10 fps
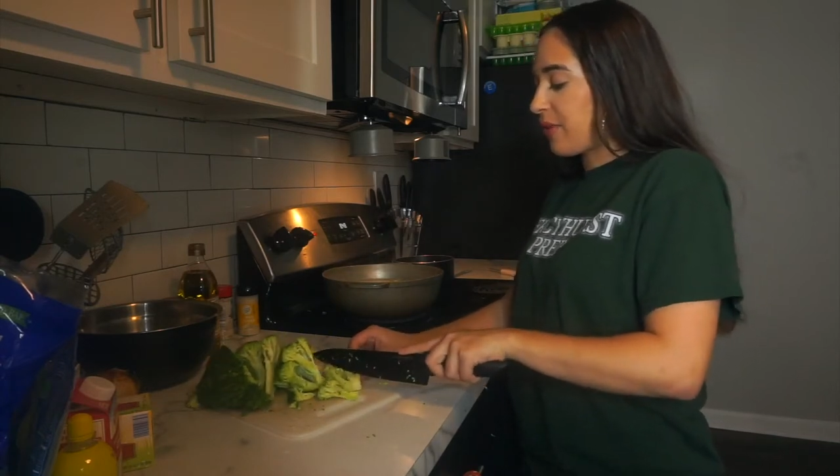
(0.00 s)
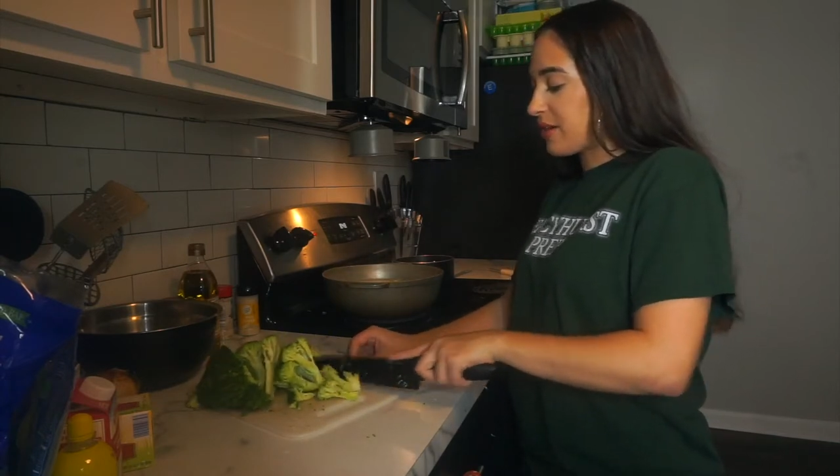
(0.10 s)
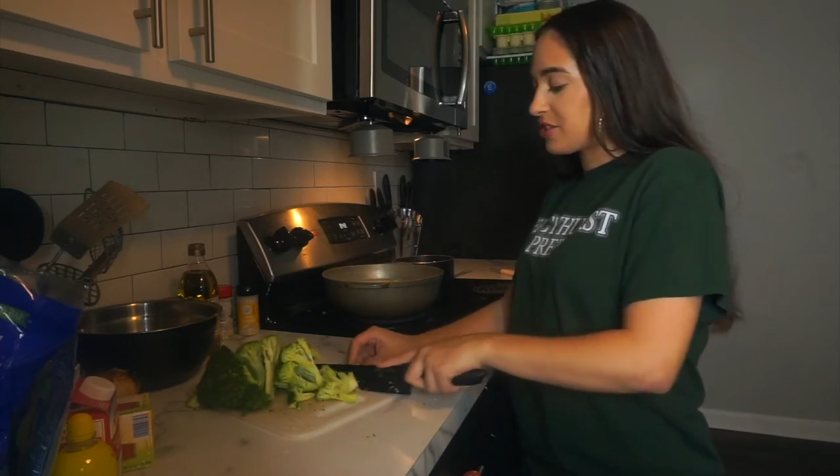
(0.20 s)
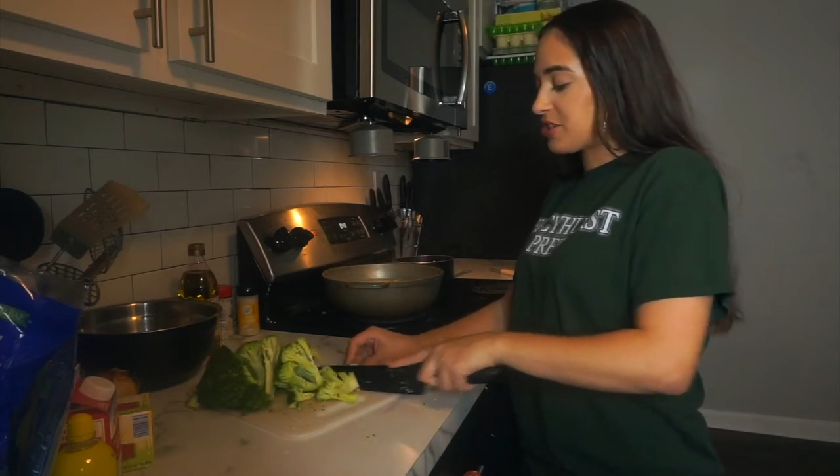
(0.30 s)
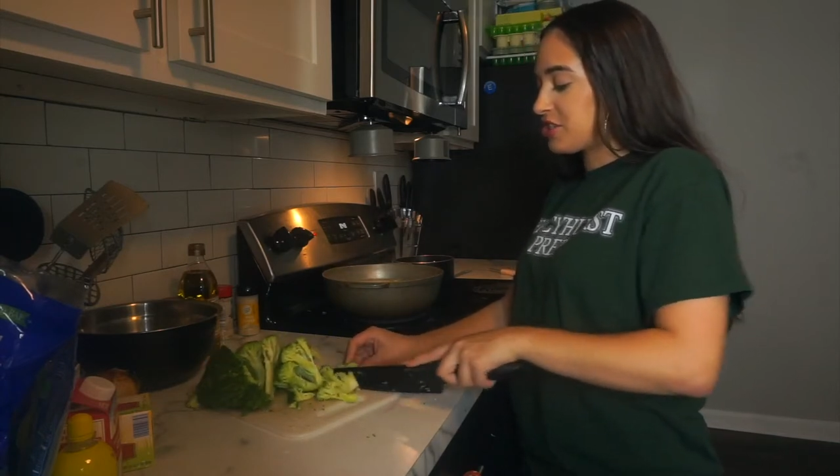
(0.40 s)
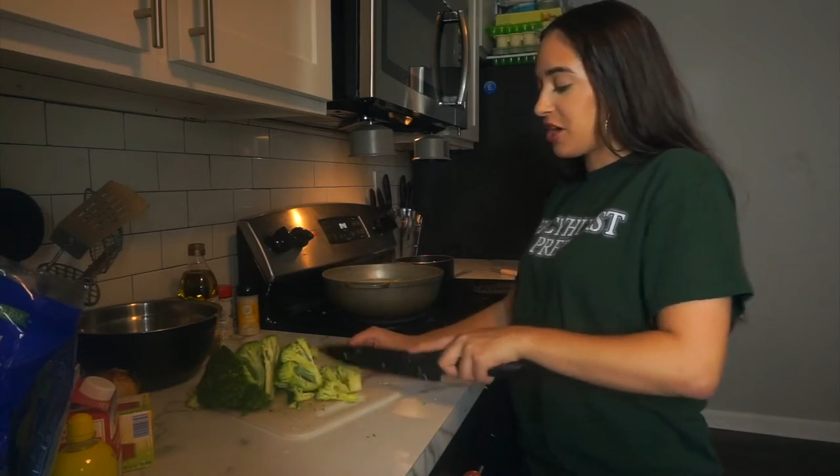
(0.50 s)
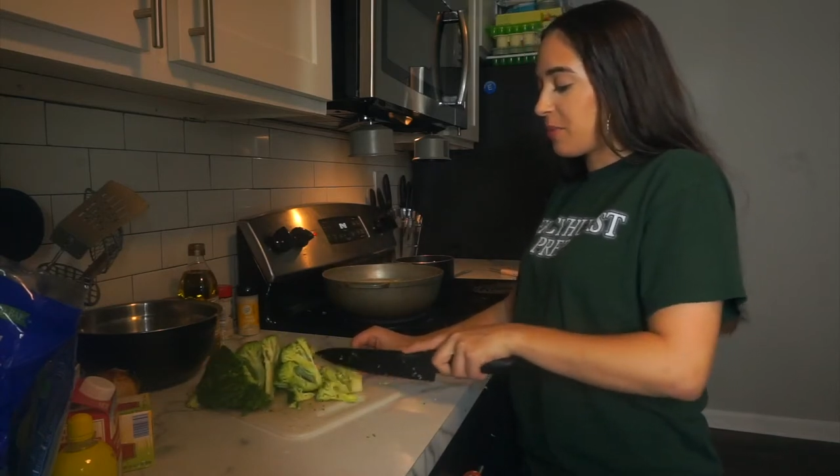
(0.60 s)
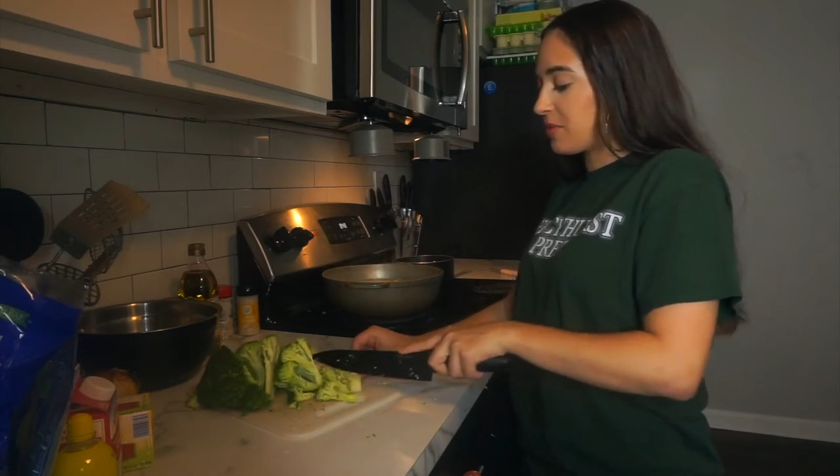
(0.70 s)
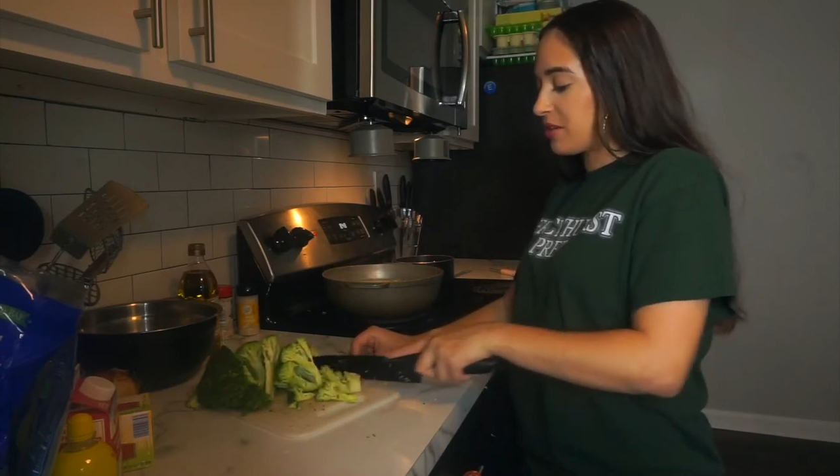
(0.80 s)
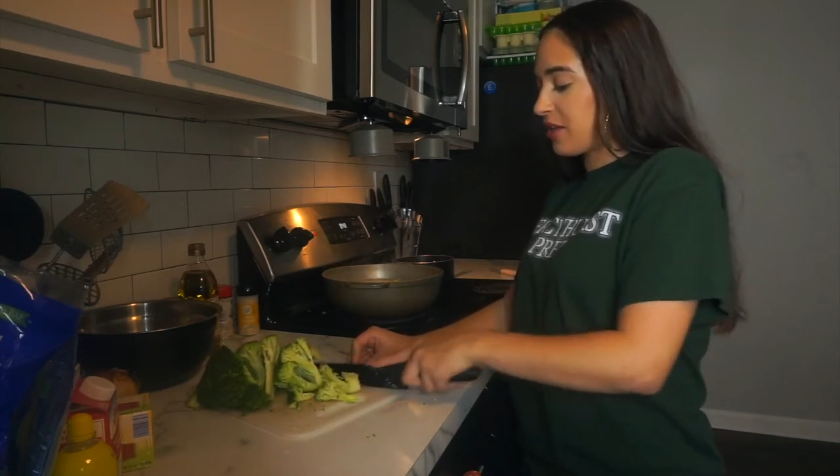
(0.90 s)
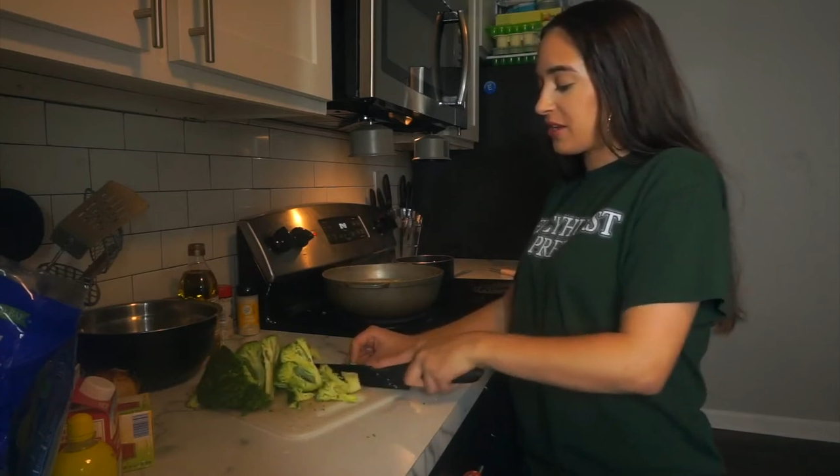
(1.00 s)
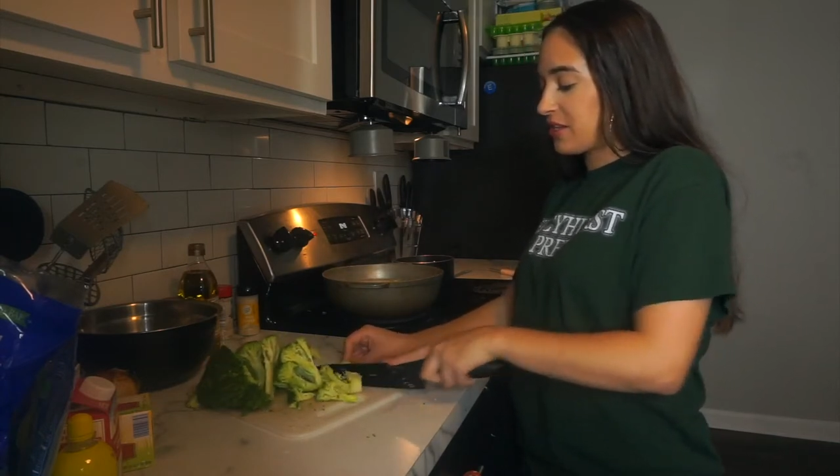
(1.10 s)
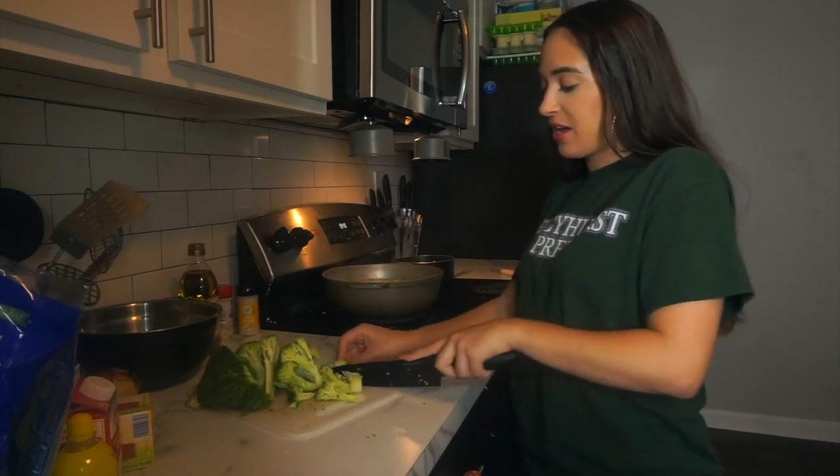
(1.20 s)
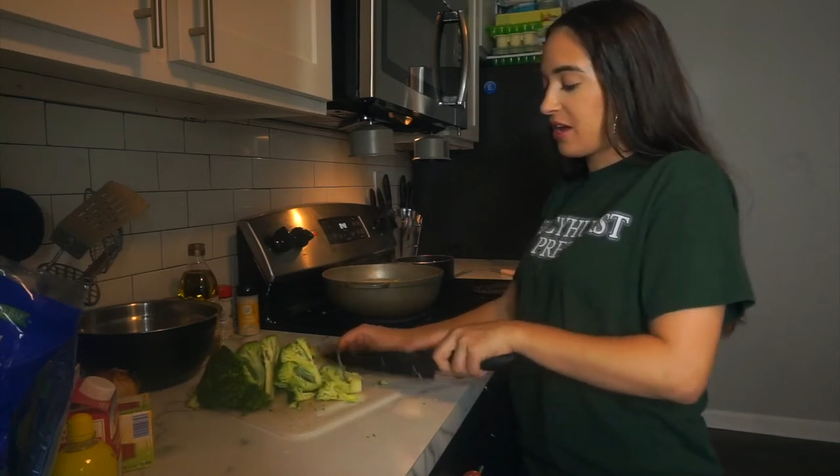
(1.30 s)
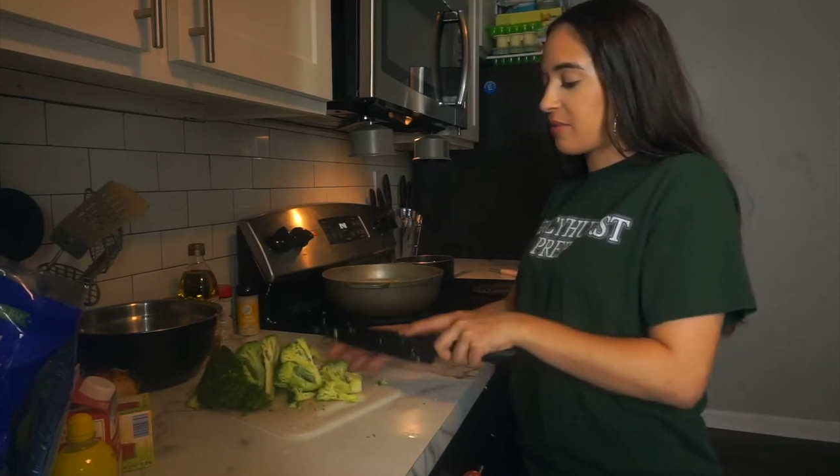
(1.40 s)
why is she chopping it like
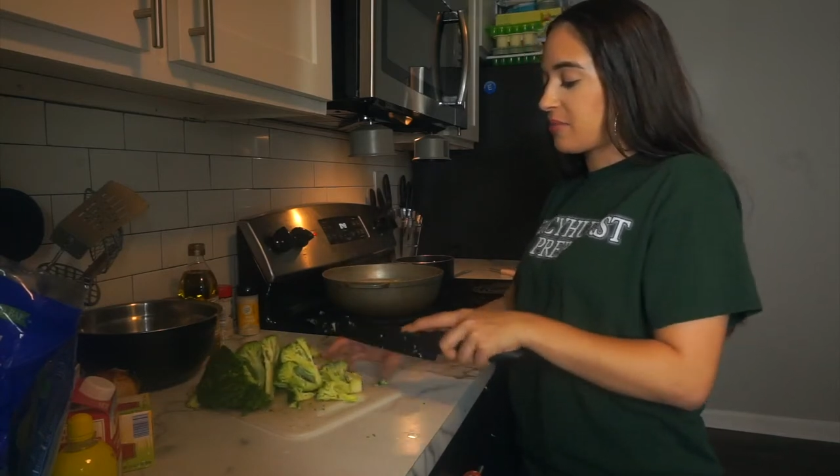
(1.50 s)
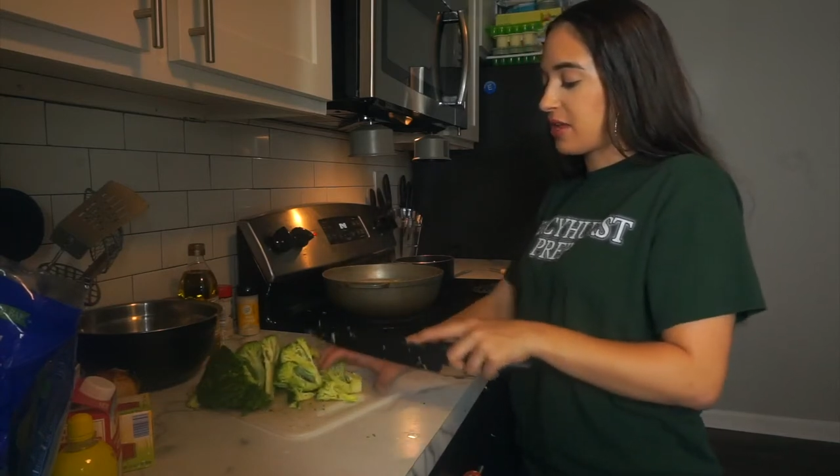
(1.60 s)
that?